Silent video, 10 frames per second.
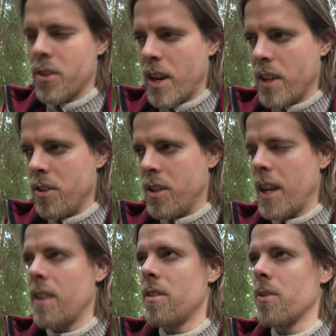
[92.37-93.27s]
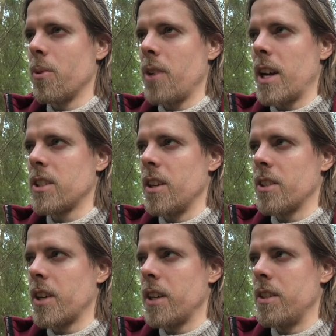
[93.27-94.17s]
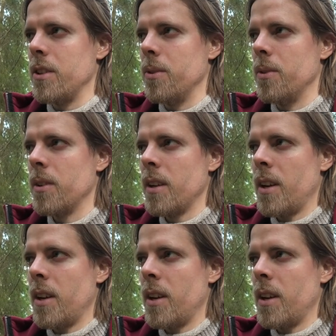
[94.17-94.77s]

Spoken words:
try to change, where you actually try to